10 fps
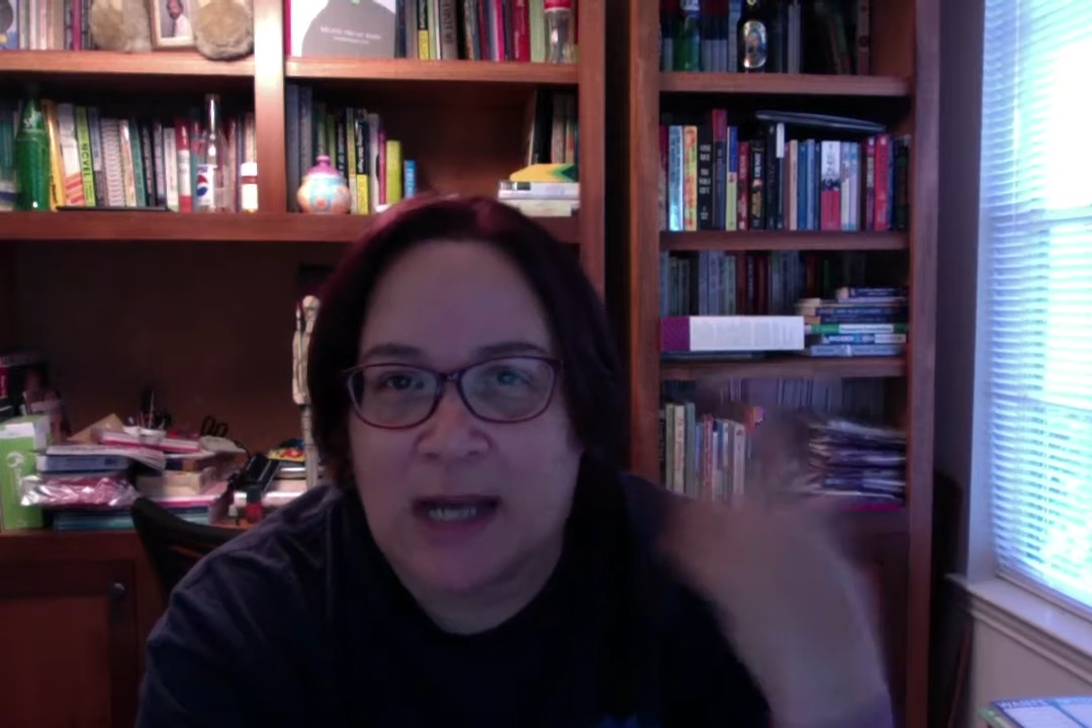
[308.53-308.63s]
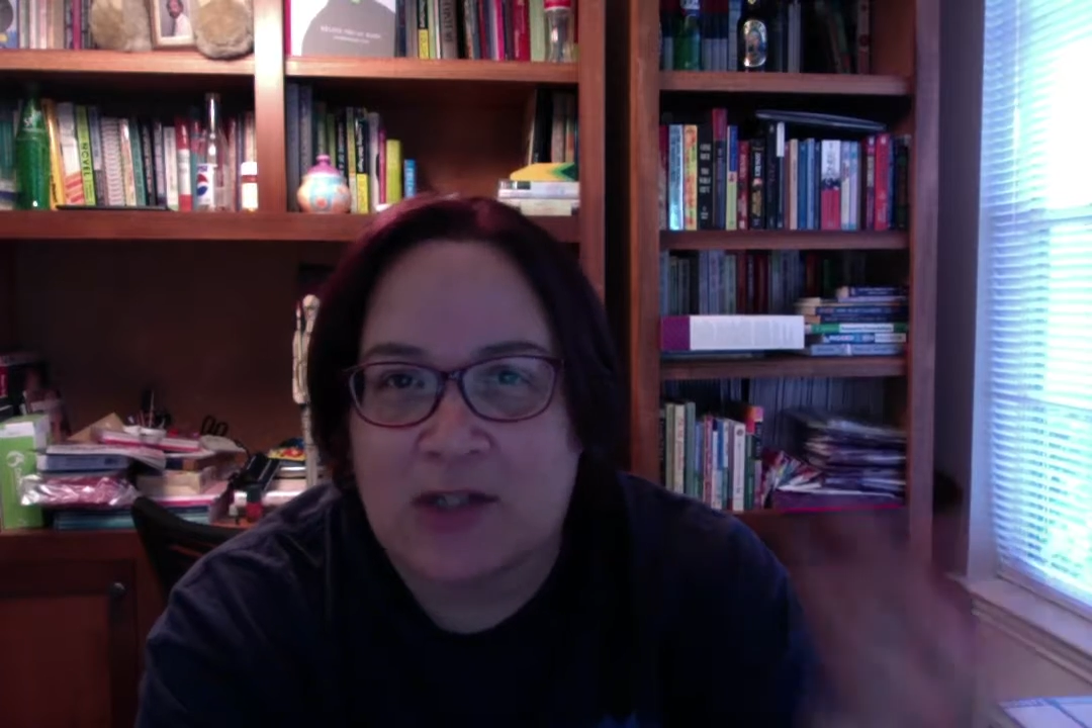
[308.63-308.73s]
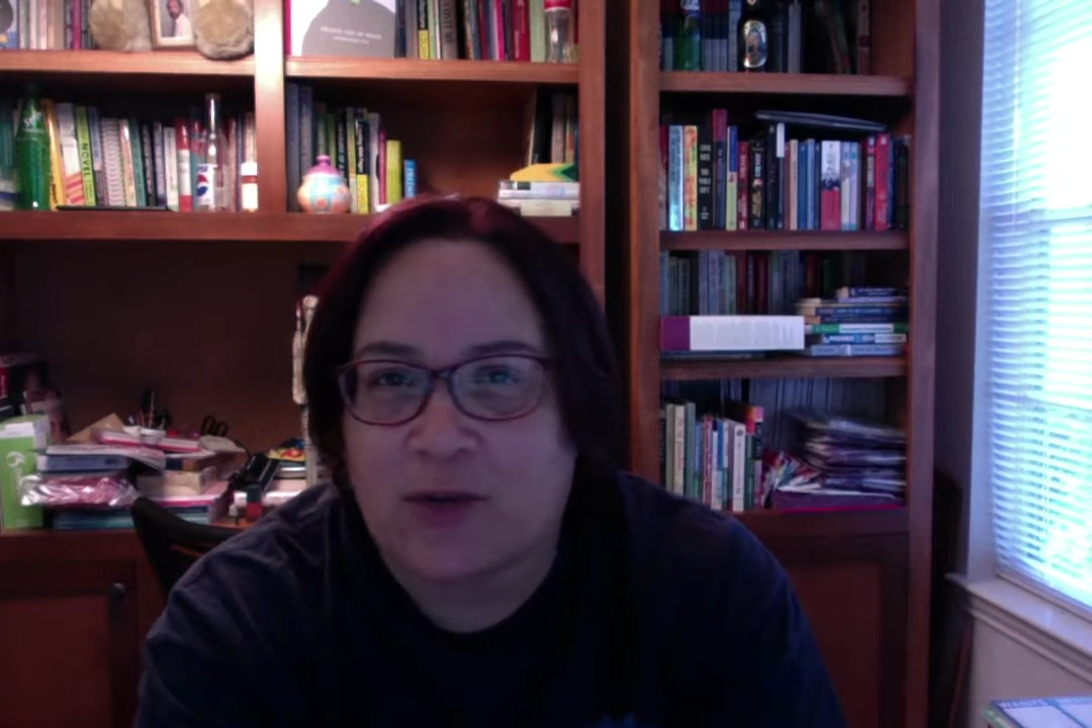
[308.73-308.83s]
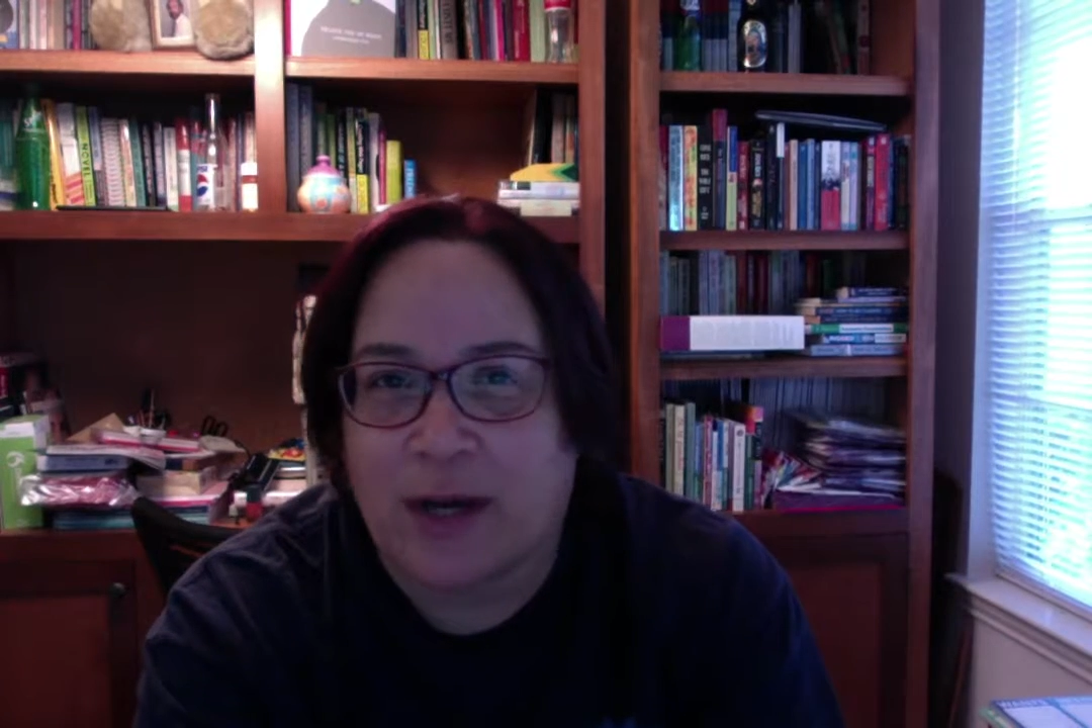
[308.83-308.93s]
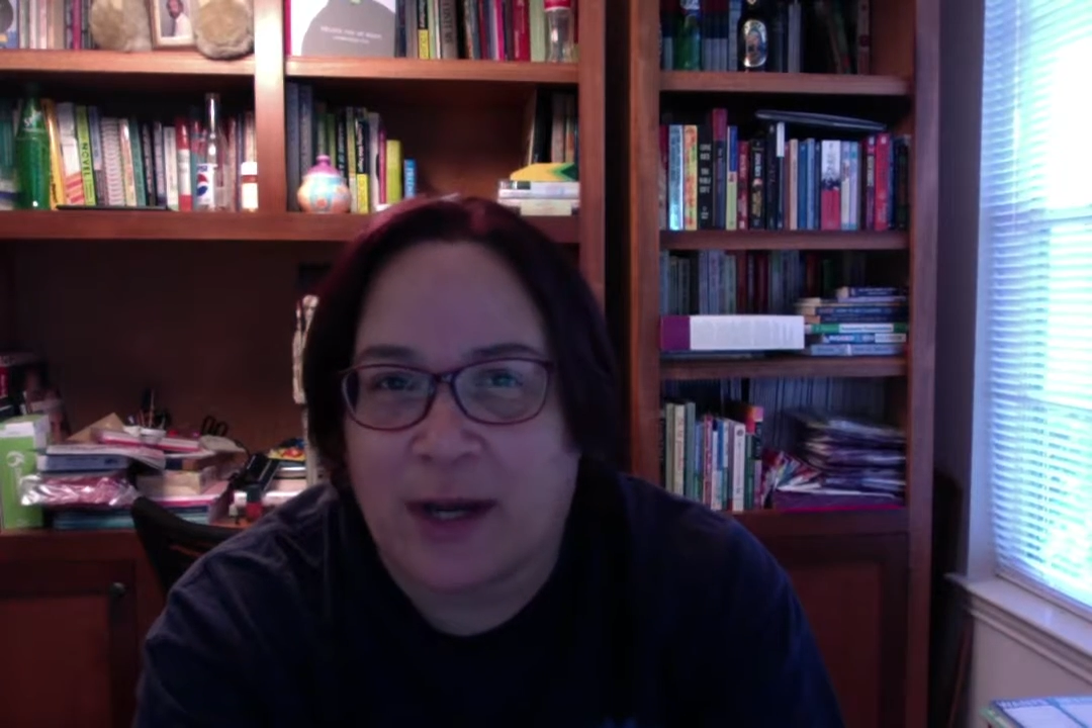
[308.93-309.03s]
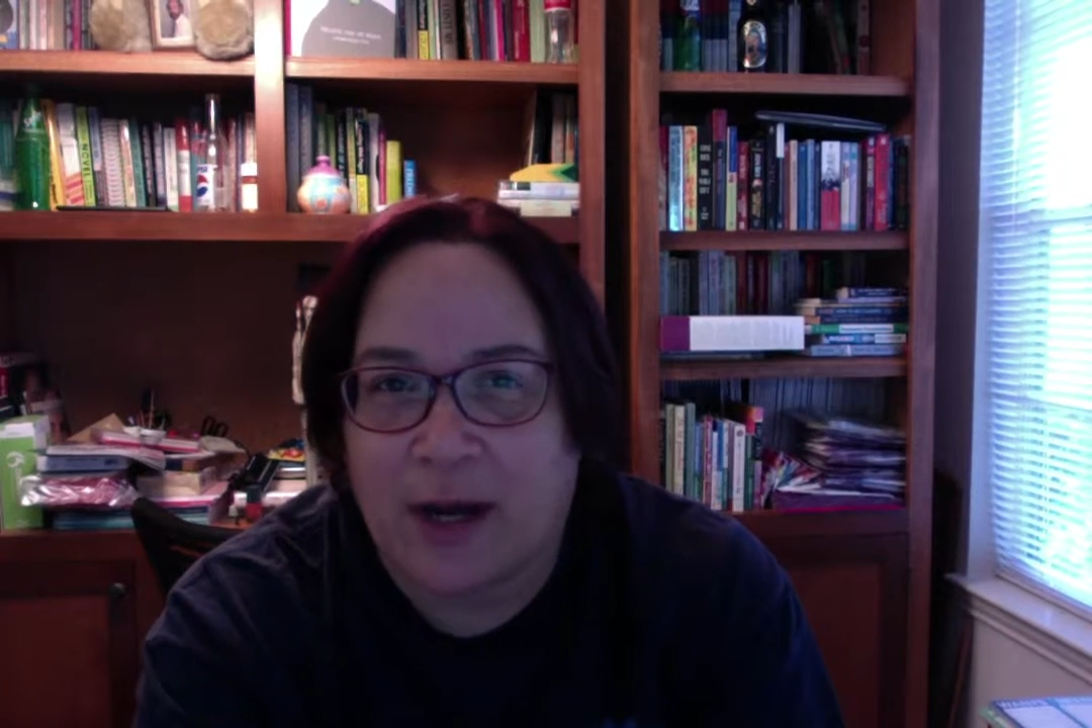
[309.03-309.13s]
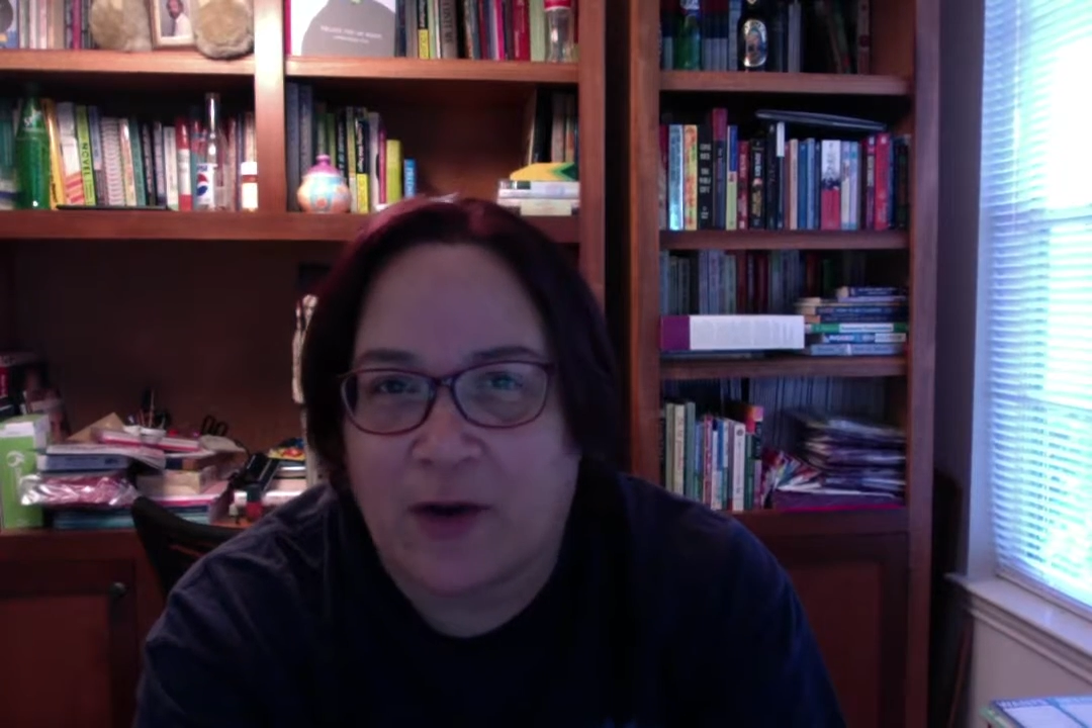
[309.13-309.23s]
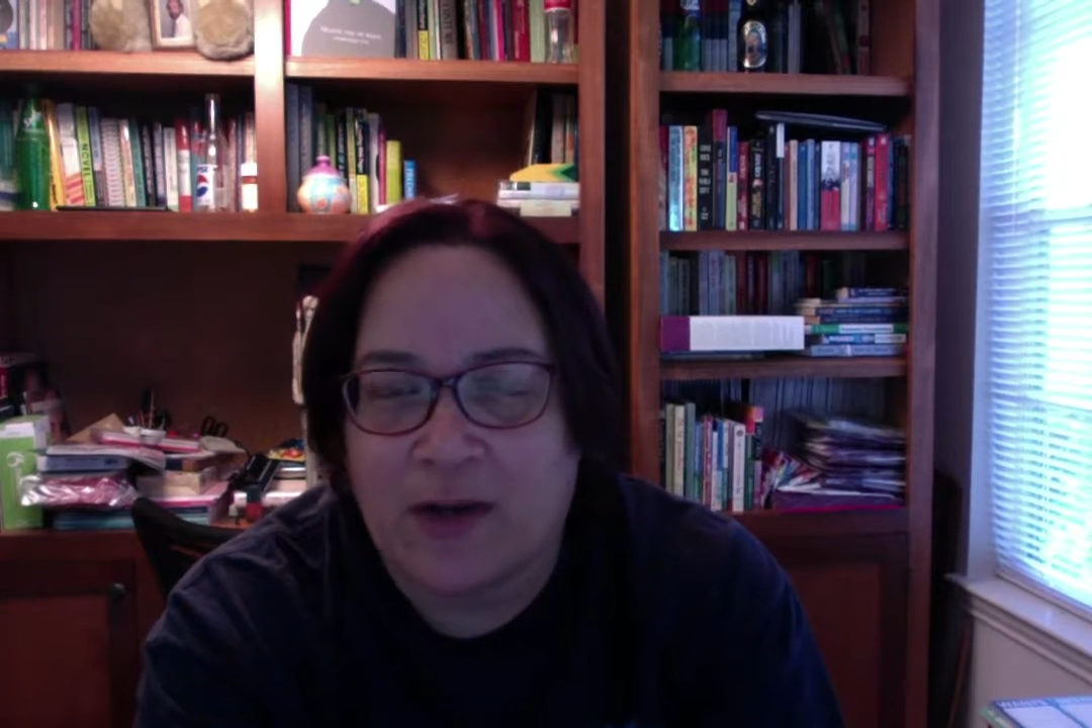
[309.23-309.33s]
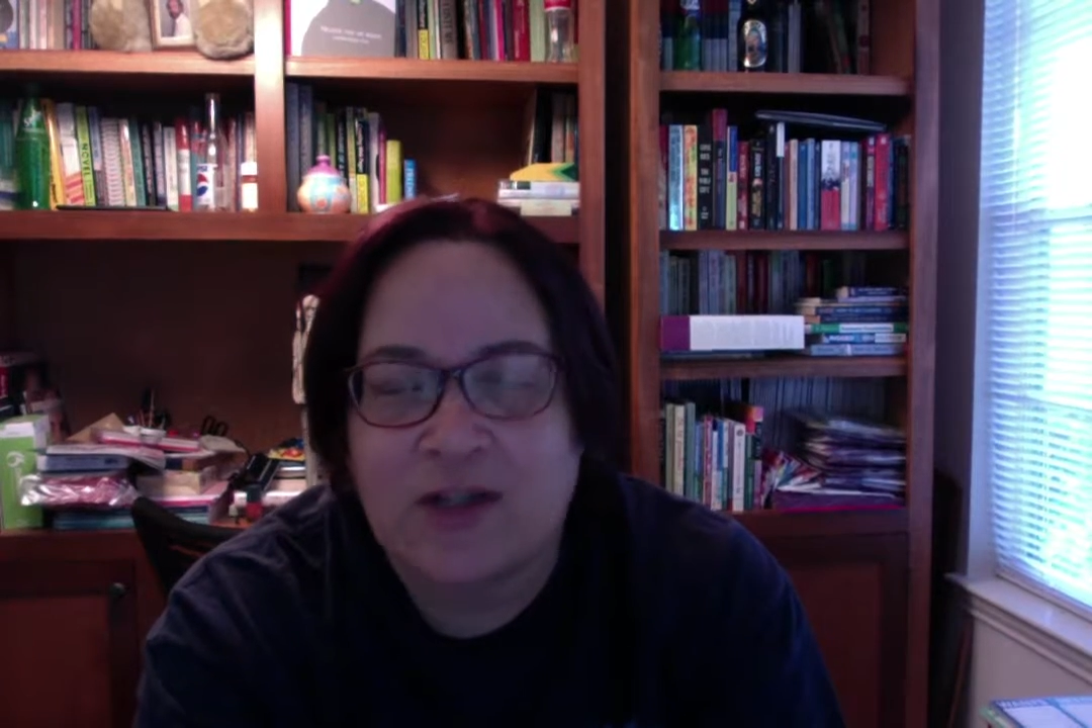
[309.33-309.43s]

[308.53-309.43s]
has gray hair.